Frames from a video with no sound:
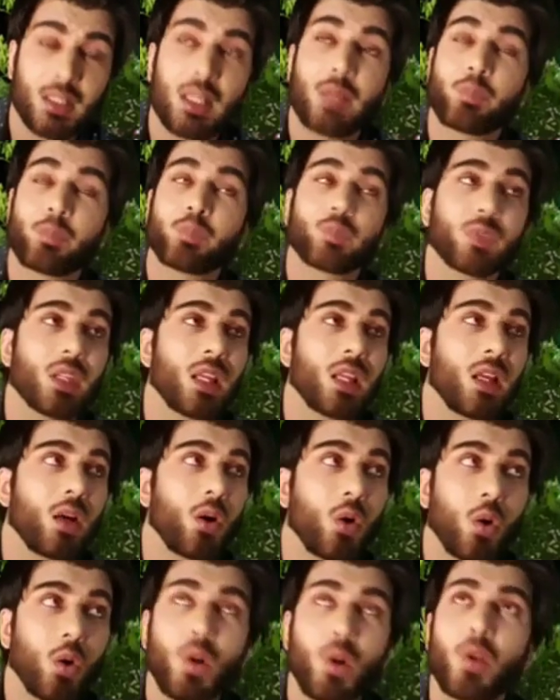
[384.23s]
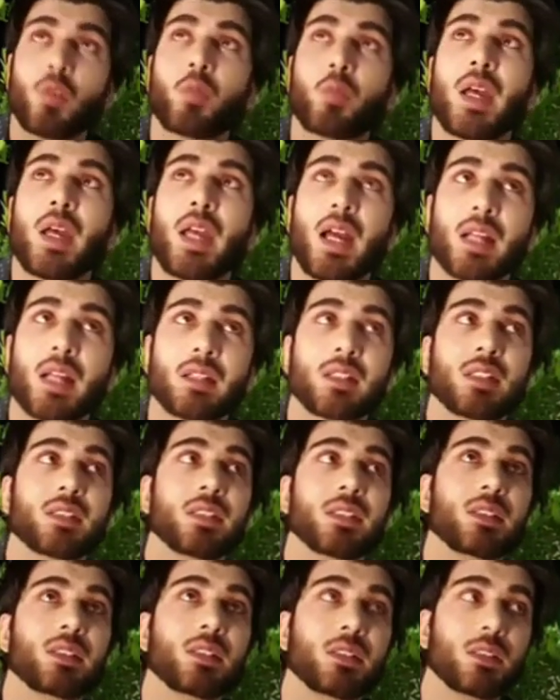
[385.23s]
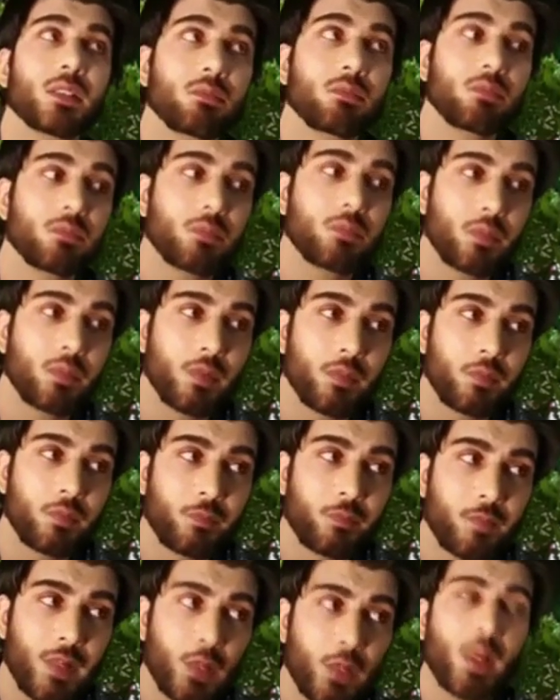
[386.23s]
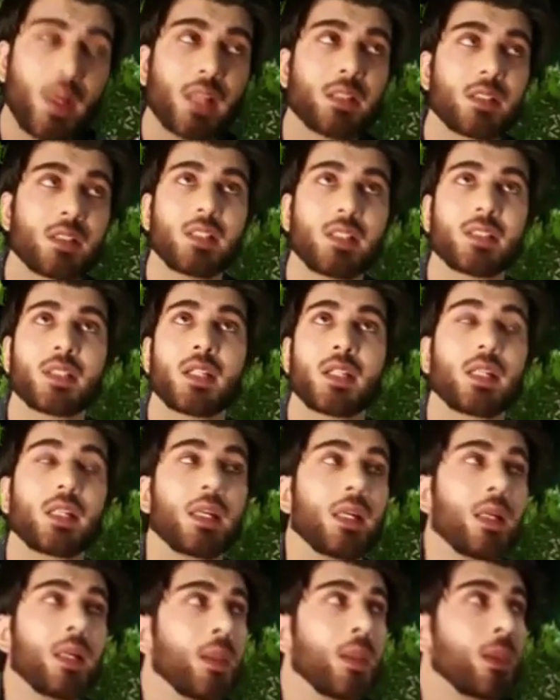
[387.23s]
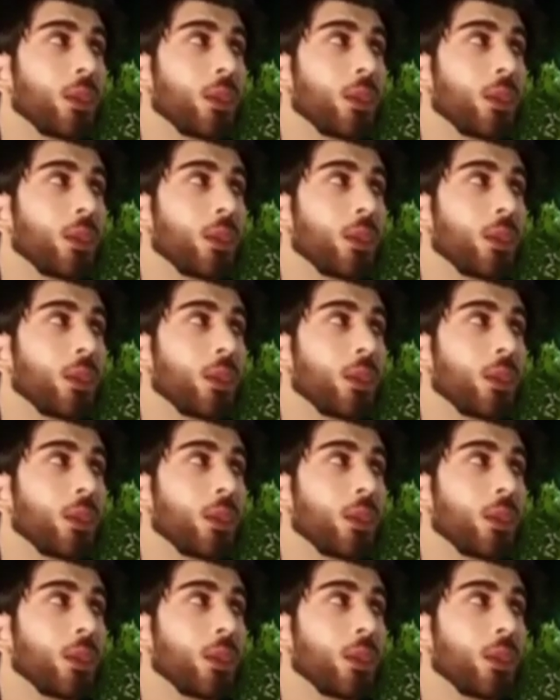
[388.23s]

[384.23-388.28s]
And all of my actors and fellow actors and